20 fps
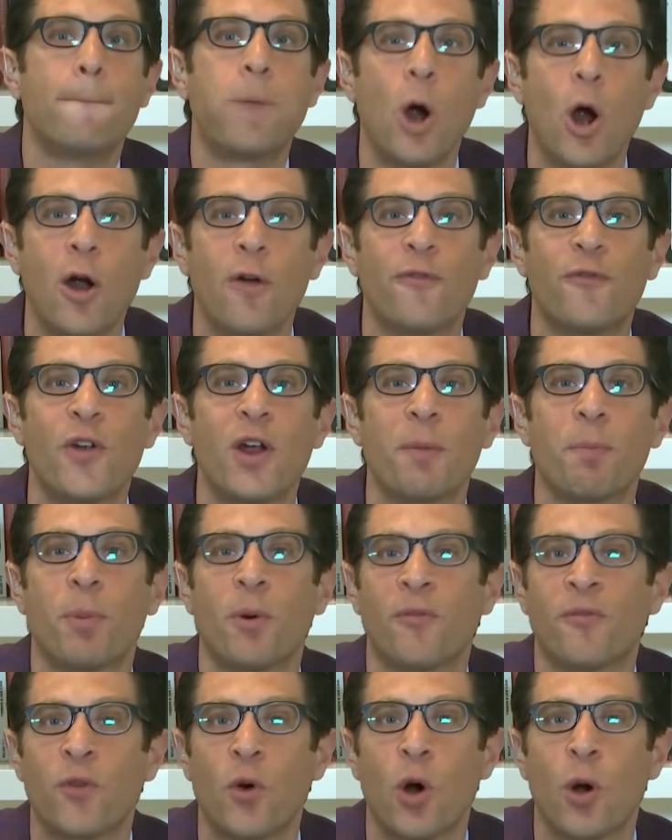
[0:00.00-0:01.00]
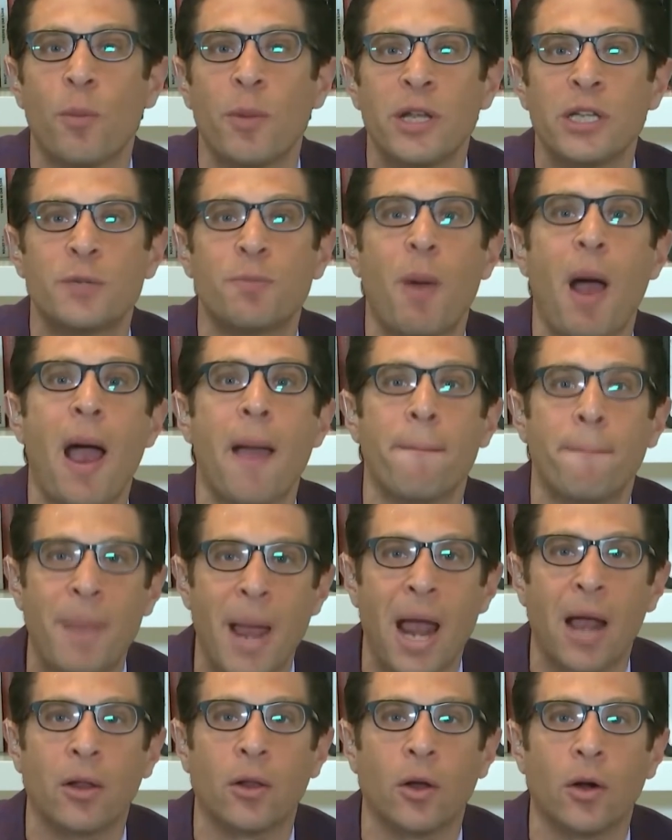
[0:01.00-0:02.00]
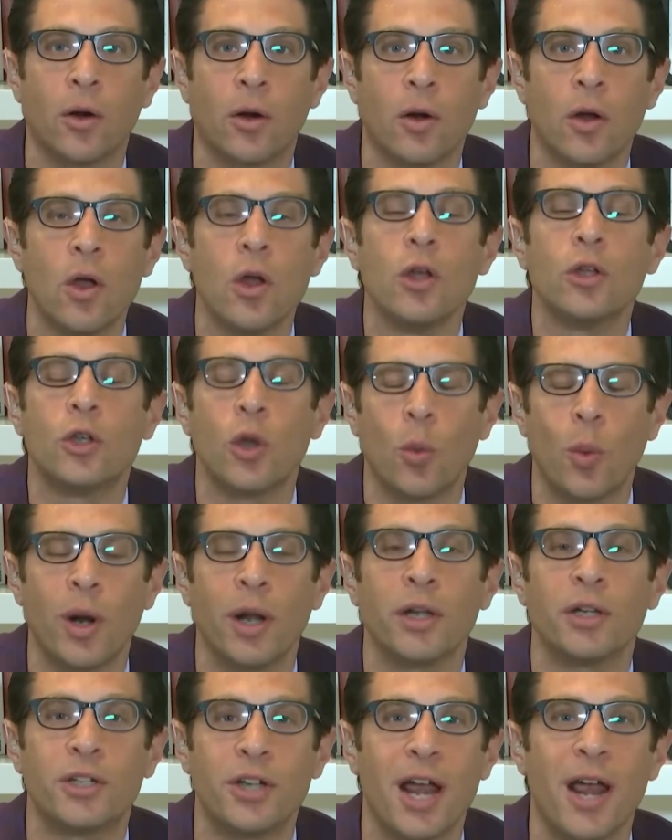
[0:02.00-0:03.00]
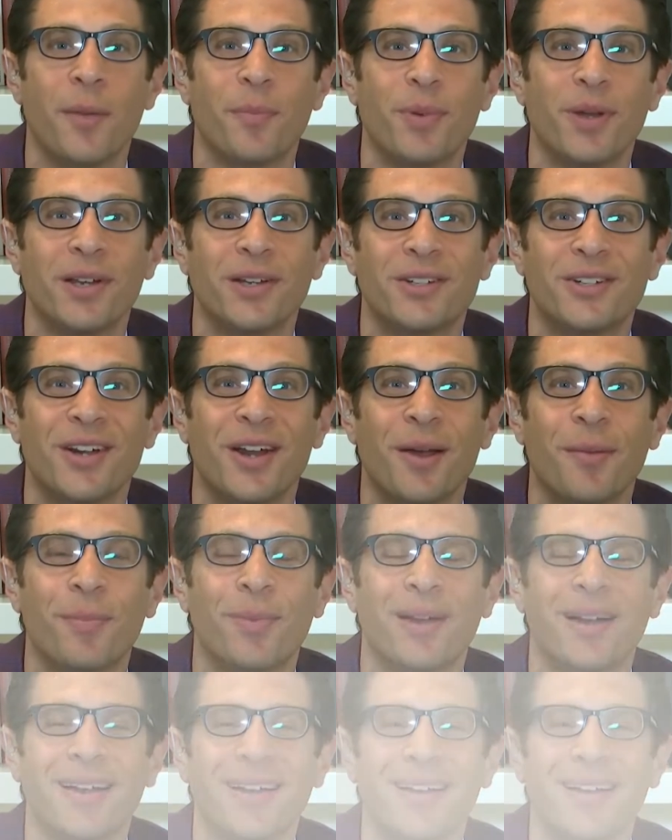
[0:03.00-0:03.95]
perfect performance by Baylor to win a championship.